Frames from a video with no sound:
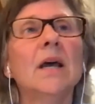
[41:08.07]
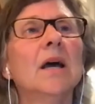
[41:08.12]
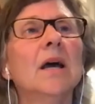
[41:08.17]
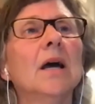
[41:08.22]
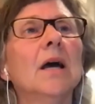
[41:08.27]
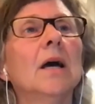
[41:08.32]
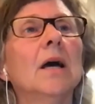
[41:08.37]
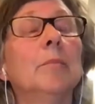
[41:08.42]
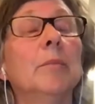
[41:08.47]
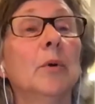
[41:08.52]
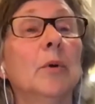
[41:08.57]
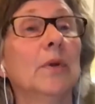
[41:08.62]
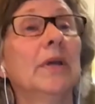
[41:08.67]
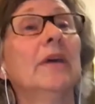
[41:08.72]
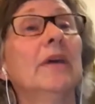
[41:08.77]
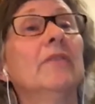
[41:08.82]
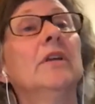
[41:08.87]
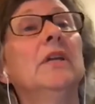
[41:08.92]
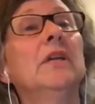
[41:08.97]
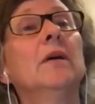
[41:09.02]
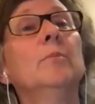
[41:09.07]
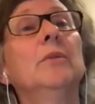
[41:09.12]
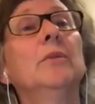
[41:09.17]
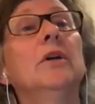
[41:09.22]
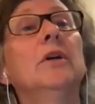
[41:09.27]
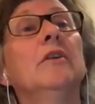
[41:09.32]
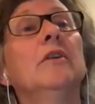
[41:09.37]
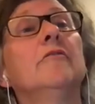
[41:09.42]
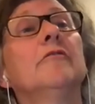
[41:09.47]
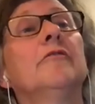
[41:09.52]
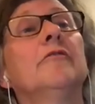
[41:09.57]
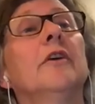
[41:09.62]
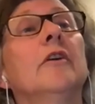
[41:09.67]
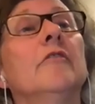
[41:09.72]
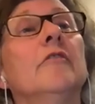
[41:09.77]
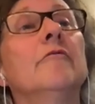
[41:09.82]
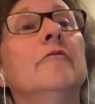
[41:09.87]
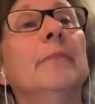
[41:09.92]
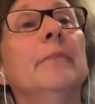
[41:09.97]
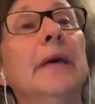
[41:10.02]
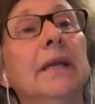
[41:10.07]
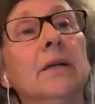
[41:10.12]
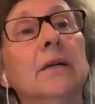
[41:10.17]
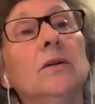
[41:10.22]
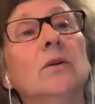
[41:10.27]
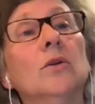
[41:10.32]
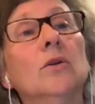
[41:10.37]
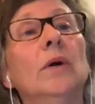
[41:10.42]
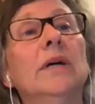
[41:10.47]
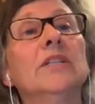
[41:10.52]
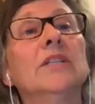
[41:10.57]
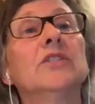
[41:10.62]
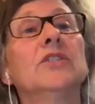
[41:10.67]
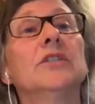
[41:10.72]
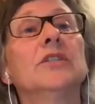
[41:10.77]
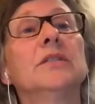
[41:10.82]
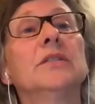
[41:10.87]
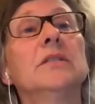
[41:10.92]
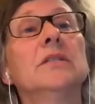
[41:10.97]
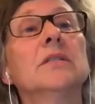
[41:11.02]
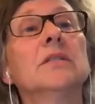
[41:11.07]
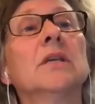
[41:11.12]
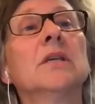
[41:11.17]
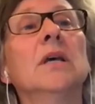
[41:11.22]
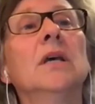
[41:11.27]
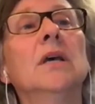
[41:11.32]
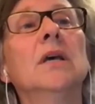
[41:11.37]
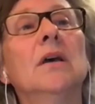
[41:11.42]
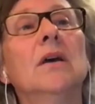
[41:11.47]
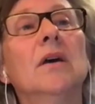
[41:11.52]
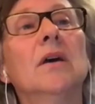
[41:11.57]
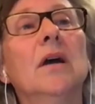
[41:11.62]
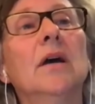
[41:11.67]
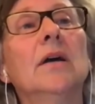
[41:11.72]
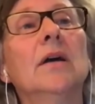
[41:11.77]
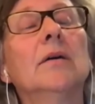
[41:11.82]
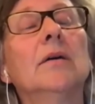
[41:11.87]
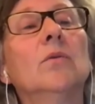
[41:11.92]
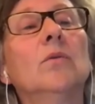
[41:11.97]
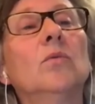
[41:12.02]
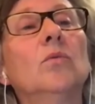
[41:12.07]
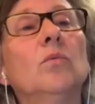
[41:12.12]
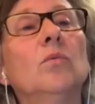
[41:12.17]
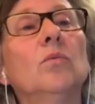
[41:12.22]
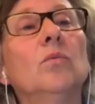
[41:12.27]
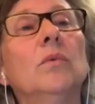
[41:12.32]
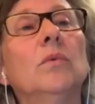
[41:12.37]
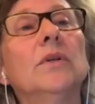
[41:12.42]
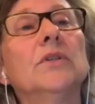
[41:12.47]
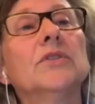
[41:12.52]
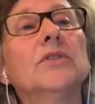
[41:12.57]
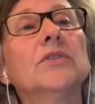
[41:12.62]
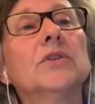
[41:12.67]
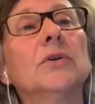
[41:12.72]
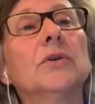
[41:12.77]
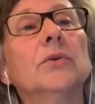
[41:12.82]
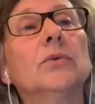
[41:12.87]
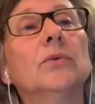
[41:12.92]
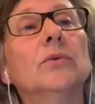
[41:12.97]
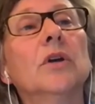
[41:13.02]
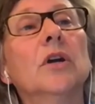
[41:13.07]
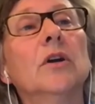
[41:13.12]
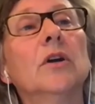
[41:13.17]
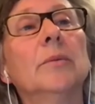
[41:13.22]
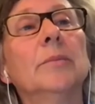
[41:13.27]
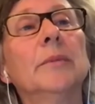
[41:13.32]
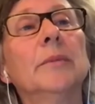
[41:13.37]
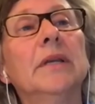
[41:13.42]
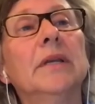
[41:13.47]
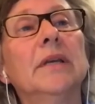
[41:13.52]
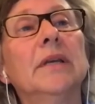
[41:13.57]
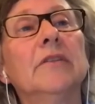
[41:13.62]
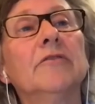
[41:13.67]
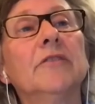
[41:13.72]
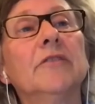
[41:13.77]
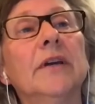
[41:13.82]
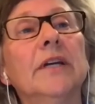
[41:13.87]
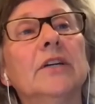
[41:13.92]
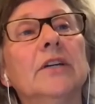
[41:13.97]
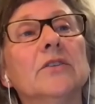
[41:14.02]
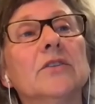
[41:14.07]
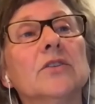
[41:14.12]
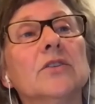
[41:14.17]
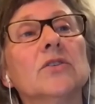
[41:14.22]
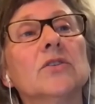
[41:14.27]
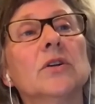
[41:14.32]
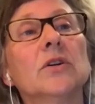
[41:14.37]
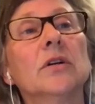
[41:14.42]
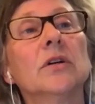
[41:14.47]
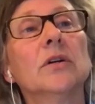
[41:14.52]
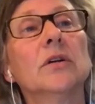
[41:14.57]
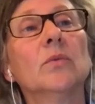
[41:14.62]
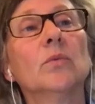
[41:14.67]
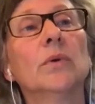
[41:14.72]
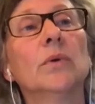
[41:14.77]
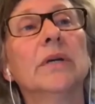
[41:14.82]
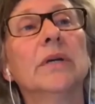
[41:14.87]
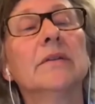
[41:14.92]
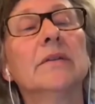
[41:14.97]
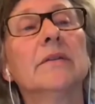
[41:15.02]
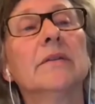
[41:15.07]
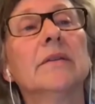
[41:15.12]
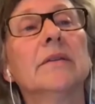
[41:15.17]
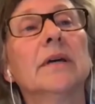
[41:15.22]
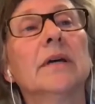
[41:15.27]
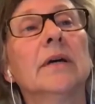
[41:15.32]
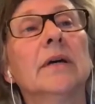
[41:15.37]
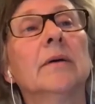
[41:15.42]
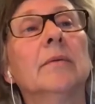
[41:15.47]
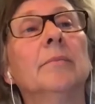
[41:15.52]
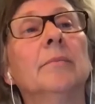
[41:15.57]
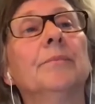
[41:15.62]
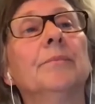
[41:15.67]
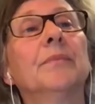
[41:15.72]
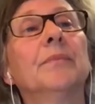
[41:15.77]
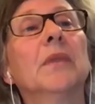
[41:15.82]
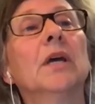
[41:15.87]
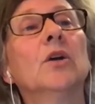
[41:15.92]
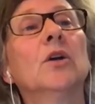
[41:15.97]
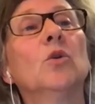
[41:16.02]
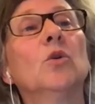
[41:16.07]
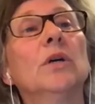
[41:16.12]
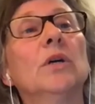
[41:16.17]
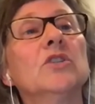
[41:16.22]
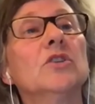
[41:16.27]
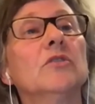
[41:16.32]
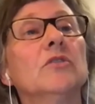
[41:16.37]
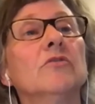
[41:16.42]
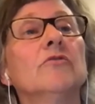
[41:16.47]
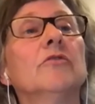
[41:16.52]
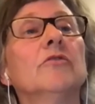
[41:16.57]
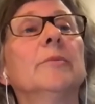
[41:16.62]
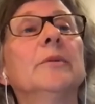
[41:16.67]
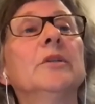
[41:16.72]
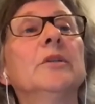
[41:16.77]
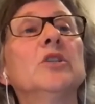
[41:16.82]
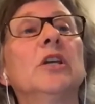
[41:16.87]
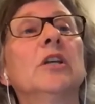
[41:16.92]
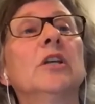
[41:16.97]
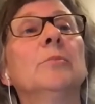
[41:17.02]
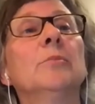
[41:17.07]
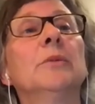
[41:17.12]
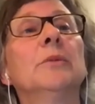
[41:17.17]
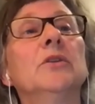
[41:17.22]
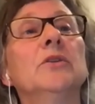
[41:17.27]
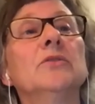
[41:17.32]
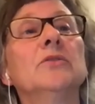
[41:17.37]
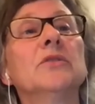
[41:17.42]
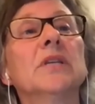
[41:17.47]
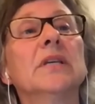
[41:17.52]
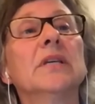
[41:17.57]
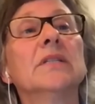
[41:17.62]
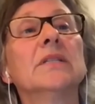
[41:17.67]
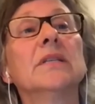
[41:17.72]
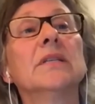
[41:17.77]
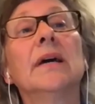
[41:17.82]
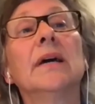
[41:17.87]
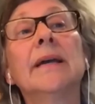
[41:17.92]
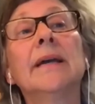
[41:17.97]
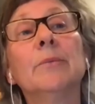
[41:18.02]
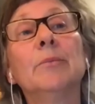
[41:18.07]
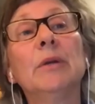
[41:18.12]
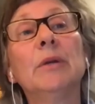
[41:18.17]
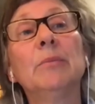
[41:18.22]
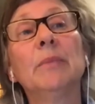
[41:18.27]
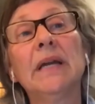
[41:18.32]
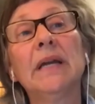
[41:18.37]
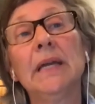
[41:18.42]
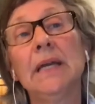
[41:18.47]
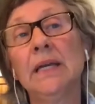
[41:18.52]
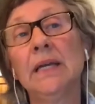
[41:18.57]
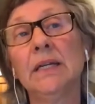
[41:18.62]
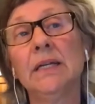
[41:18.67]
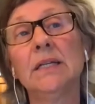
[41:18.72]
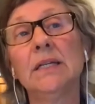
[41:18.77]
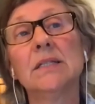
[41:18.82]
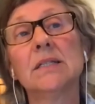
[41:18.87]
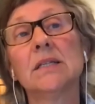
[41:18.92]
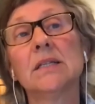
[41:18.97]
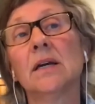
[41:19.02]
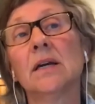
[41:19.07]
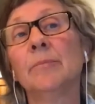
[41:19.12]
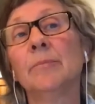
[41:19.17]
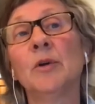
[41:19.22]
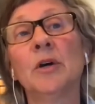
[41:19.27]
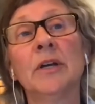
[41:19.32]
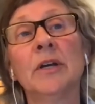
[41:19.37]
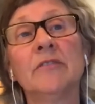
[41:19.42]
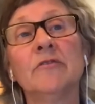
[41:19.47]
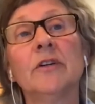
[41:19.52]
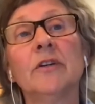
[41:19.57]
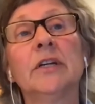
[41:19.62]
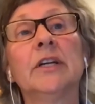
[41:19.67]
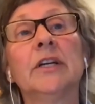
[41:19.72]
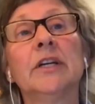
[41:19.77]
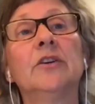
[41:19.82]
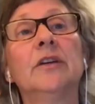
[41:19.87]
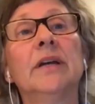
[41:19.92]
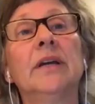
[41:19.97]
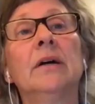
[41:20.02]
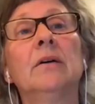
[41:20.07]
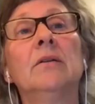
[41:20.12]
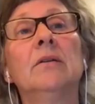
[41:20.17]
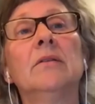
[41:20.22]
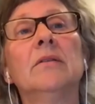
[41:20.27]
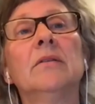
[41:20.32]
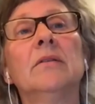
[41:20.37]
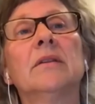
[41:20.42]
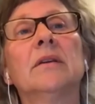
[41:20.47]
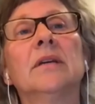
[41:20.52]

But we have a number of medical questions. So Carmen, if I could start with a question from a gentleman who says, I am in my 80s, I'm not in very good health.